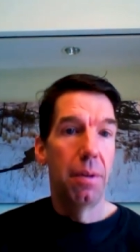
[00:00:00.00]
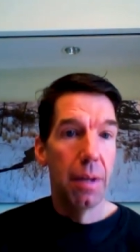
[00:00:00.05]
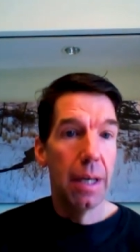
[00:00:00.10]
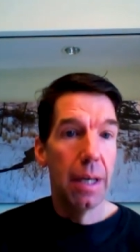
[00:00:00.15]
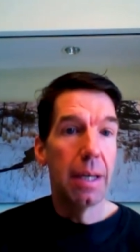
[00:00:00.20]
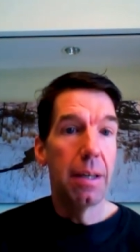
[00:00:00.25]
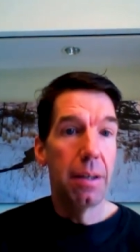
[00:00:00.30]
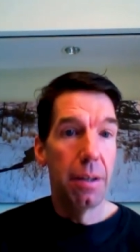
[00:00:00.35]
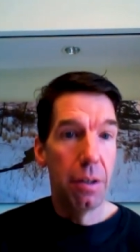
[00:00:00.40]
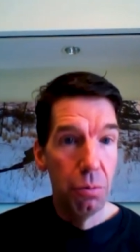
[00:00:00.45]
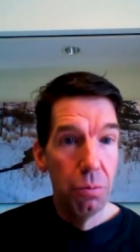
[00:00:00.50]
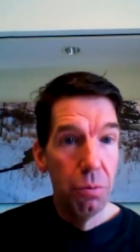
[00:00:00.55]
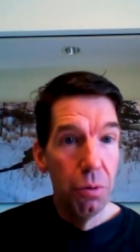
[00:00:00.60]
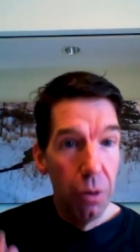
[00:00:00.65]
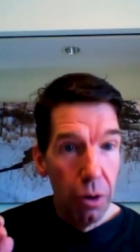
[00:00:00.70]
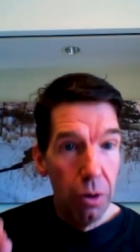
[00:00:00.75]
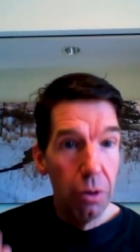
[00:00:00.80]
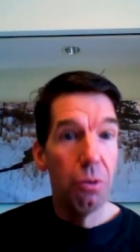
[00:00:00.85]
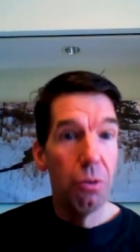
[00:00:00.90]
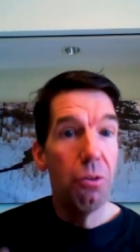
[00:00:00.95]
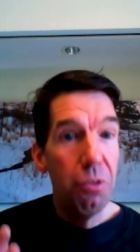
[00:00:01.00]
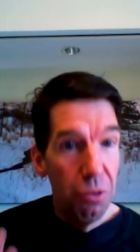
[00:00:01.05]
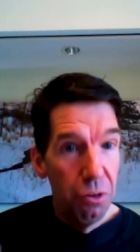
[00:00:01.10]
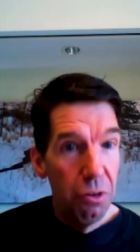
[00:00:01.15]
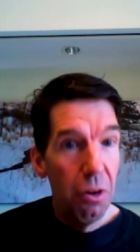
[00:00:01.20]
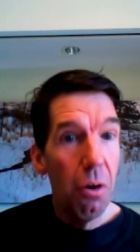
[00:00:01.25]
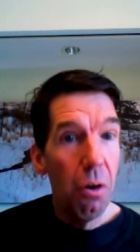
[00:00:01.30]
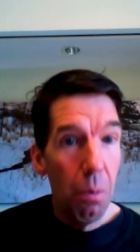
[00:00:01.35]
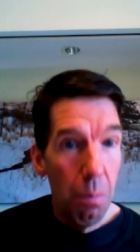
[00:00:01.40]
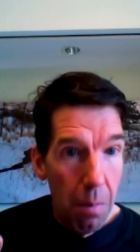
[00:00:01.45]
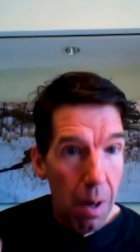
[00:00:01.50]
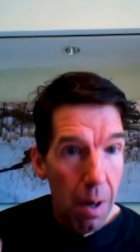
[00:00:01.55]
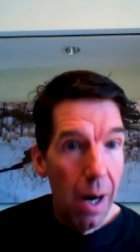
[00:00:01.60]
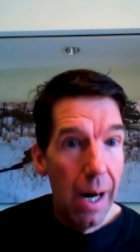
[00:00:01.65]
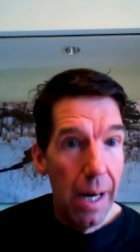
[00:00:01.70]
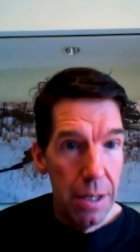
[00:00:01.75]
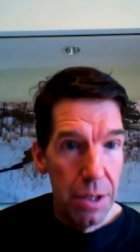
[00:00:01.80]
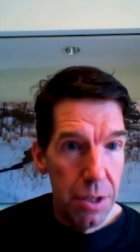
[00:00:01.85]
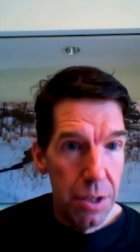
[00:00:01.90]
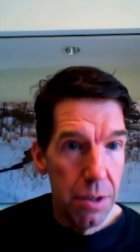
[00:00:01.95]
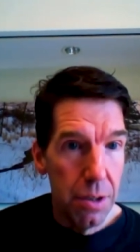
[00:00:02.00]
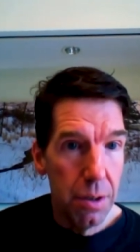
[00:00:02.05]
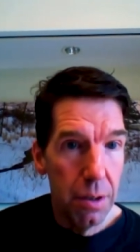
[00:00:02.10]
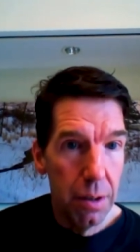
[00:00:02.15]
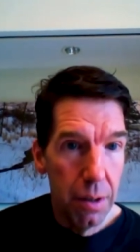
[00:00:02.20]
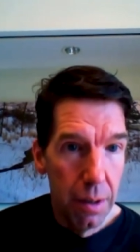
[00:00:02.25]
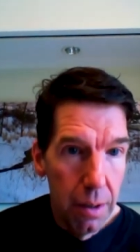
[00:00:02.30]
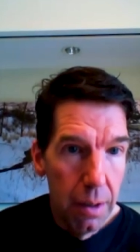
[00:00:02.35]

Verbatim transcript: Like yeah. you learn so much.